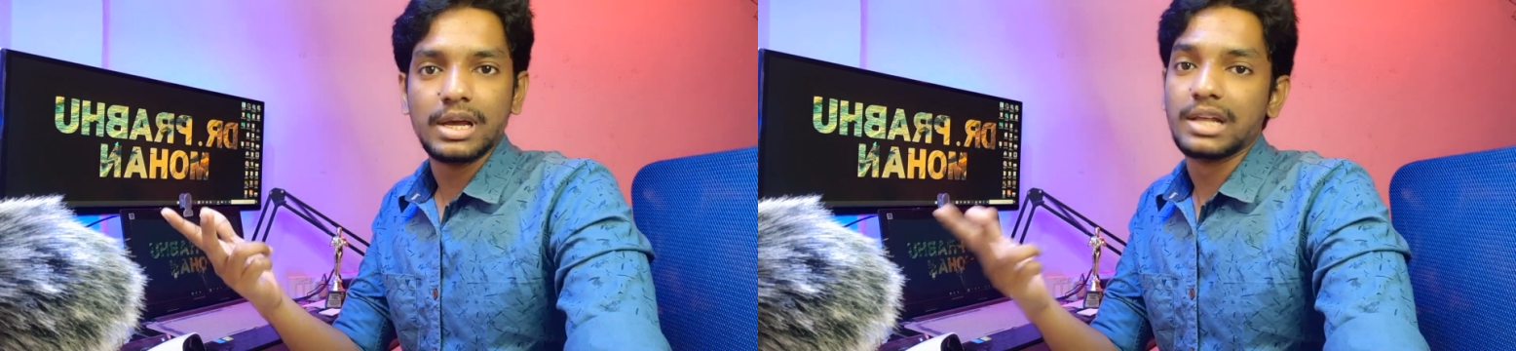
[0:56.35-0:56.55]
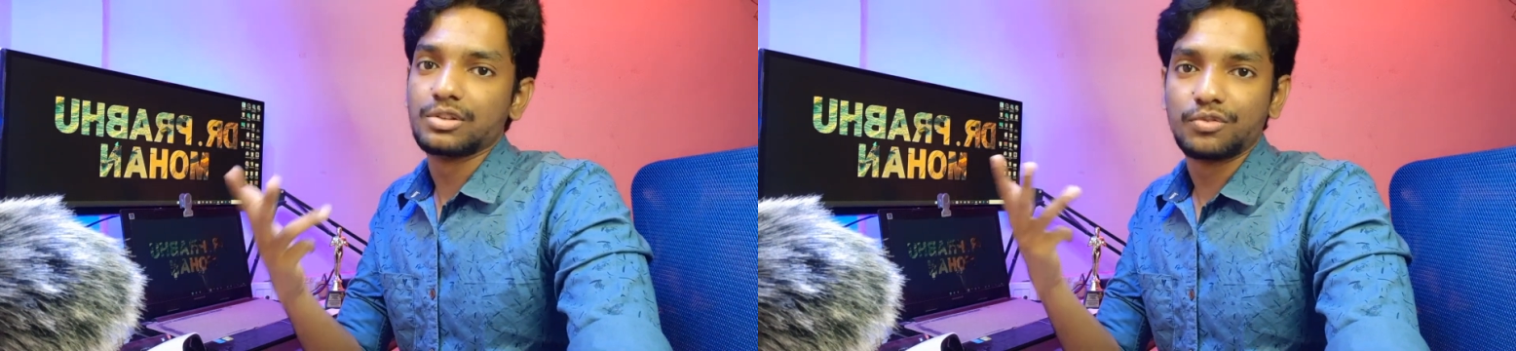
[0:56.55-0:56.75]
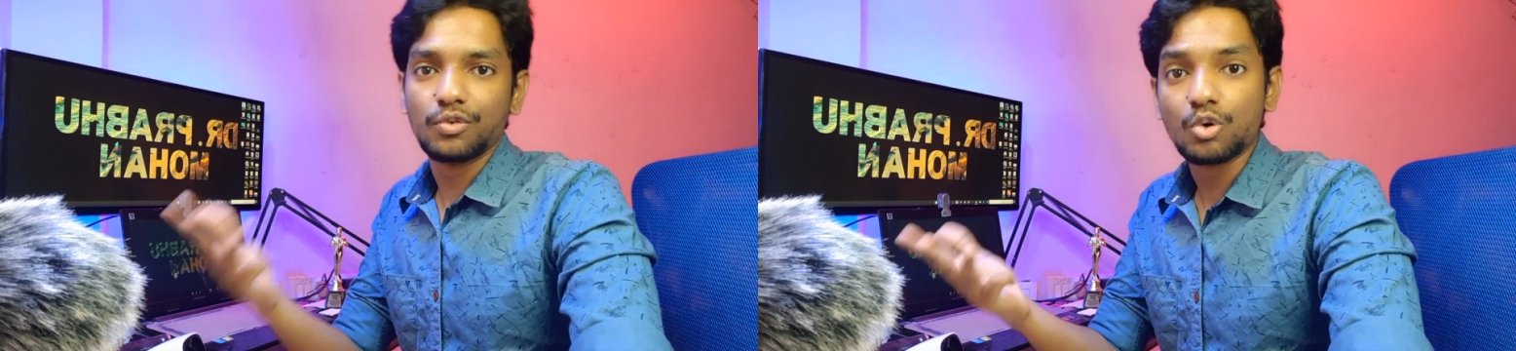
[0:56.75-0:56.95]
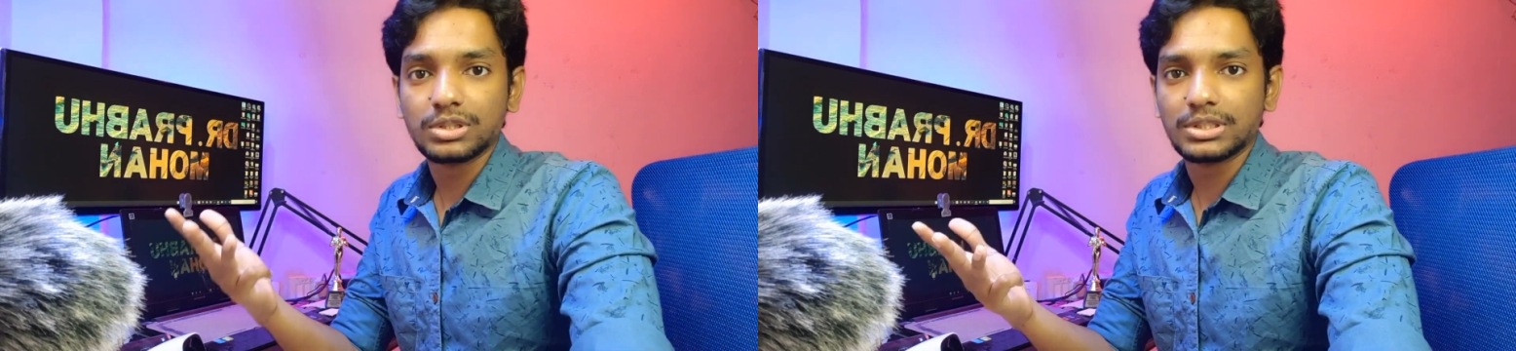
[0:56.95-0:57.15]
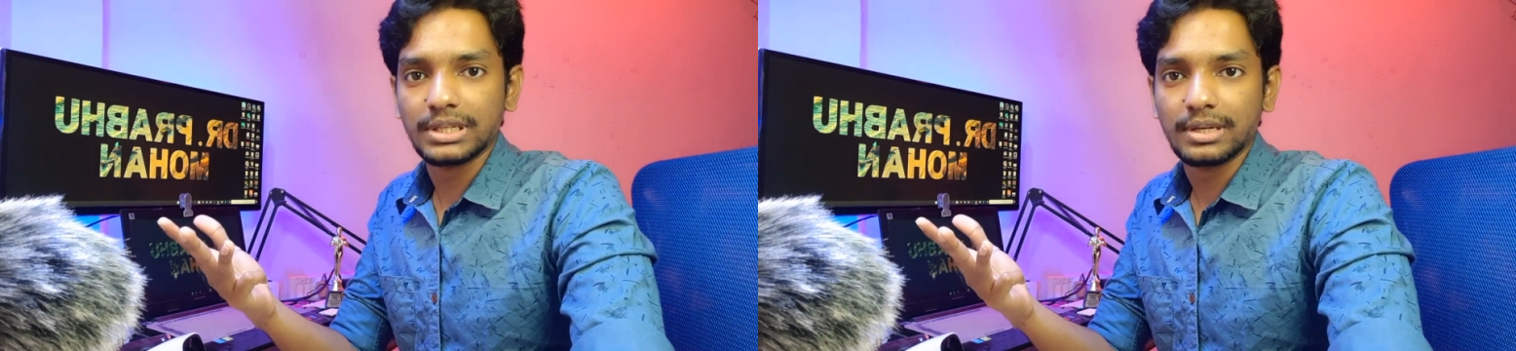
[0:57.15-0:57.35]
And the
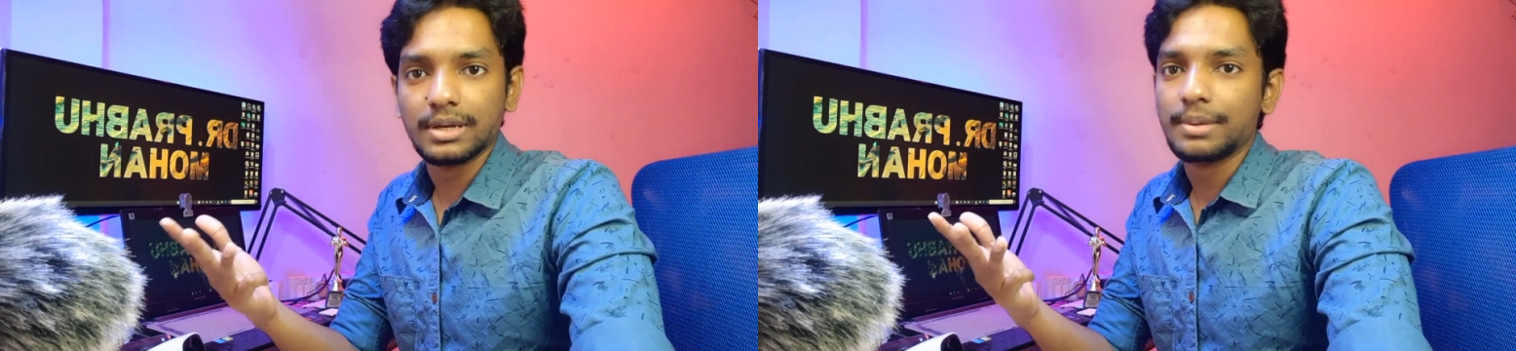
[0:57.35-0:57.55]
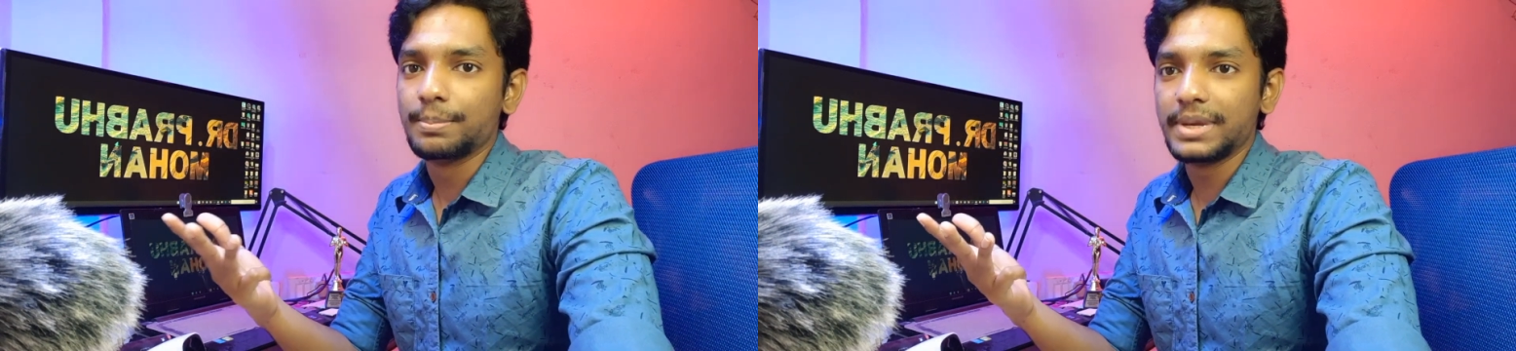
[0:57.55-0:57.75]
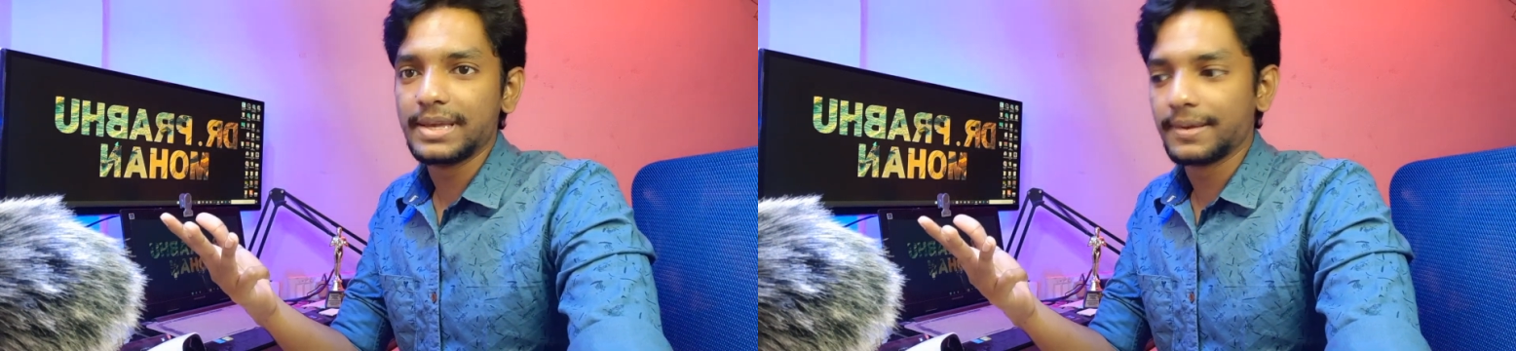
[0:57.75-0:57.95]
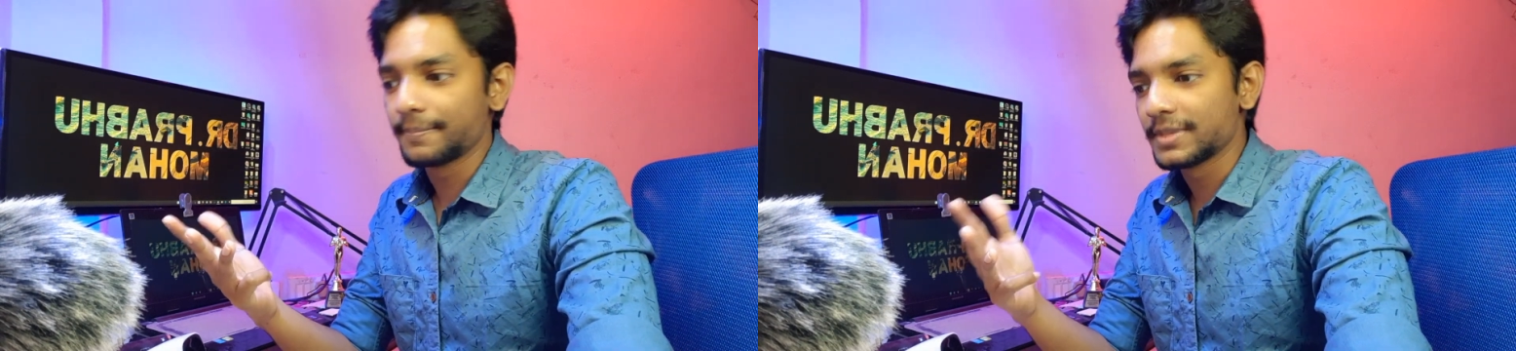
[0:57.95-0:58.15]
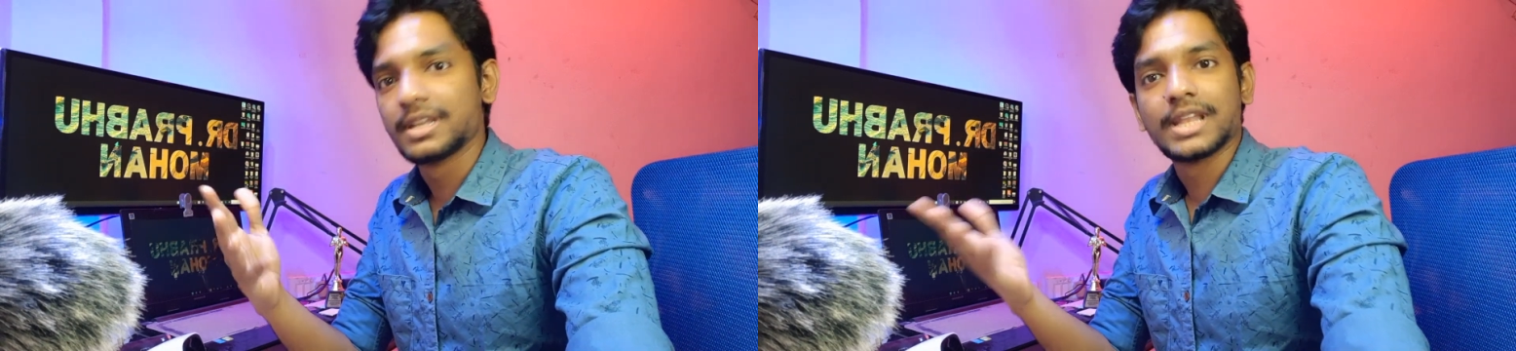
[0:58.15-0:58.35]
fourth thing
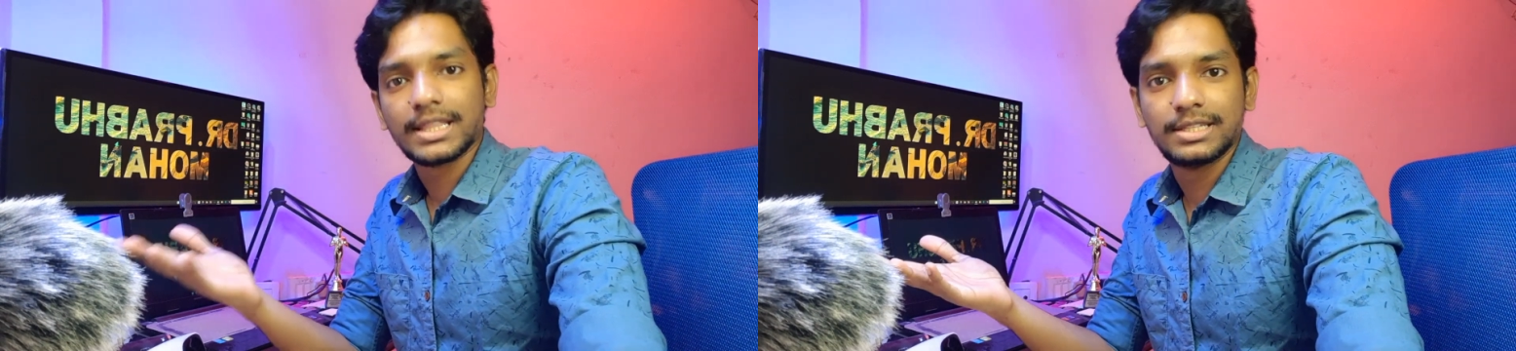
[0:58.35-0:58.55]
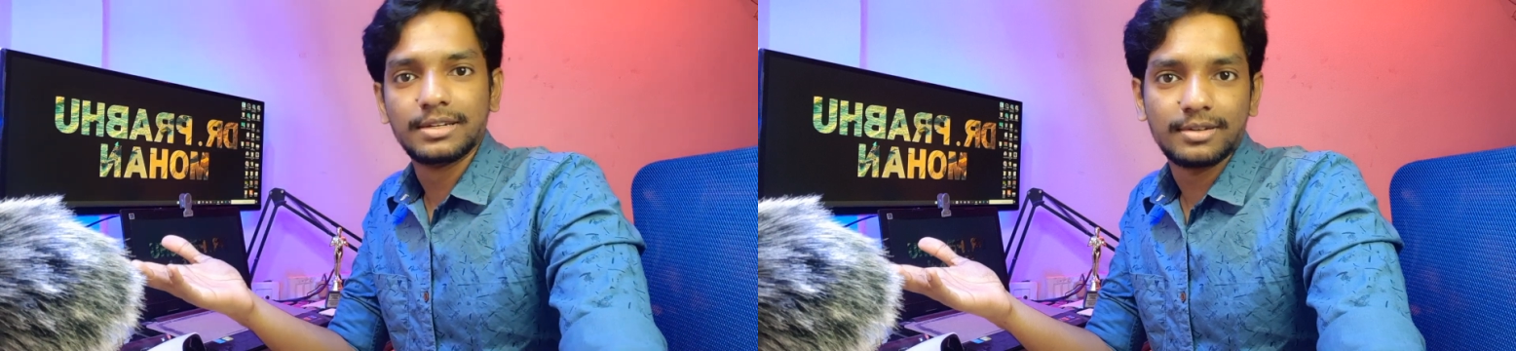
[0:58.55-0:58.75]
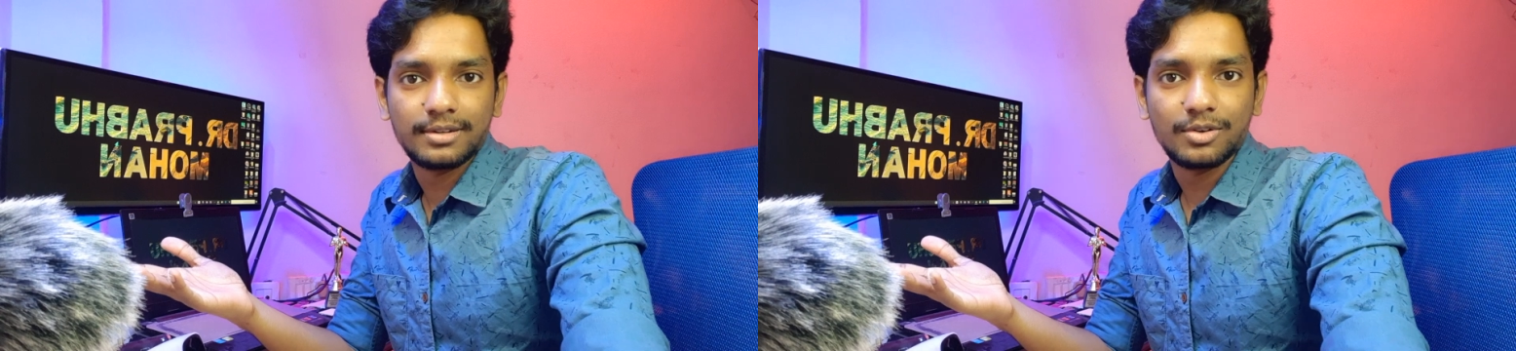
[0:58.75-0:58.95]
being nothing.